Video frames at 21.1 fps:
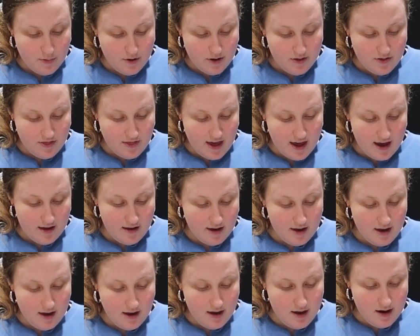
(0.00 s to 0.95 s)
put that
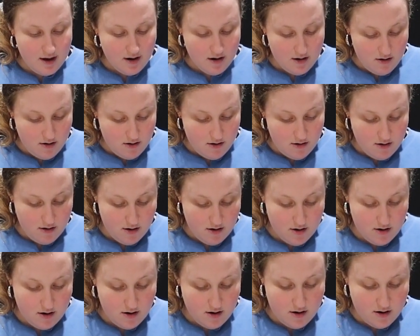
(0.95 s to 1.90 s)
here,
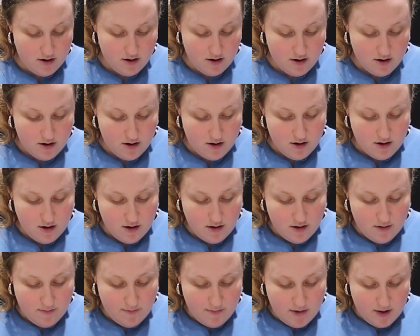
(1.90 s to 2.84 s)

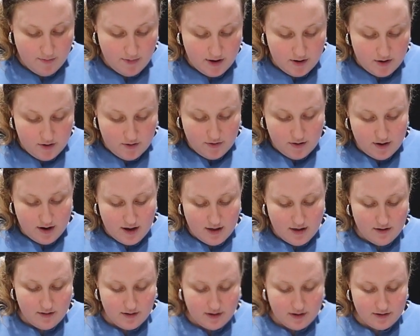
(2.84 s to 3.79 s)
maybe do
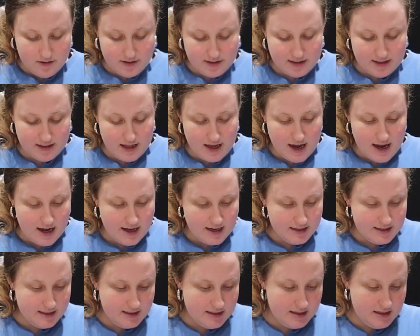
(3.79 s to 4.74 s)
another little
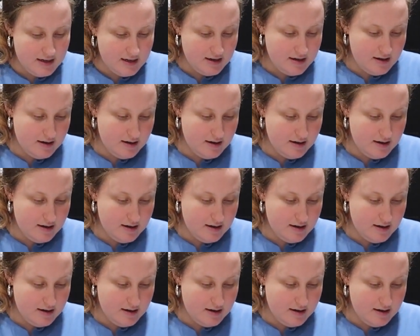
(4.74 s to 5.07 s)
slice